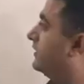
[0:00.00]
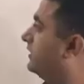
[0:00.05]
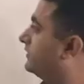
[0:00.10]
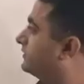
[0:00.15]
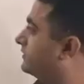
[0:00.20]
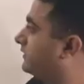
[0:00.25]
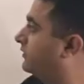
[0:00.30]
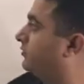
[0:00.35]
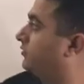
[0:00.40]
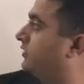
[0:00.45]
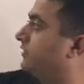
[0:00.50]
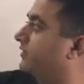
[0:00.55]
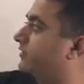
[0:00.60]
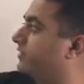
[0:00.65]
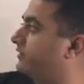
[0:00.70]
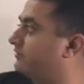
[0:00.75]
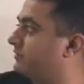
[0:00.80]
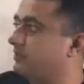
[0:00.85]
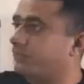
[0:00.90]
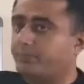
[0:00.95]
Let's say you are
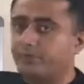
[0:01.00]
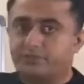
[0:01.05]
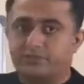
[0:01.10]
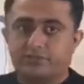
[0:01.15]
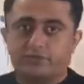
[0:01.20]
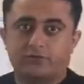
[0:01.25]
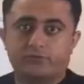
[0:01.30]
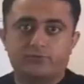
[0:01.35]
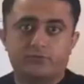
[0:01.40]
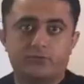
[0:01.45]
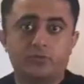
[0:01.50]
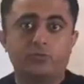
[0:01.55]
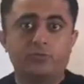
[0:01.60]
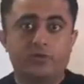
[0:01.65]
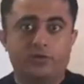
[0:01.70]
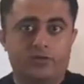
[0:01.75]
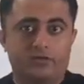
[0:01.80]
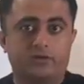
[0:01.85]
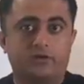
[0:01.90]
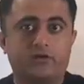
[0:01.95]
given a budget of $2
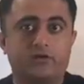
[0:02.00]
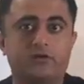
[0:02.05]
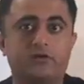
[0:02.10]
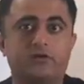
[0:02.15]
million,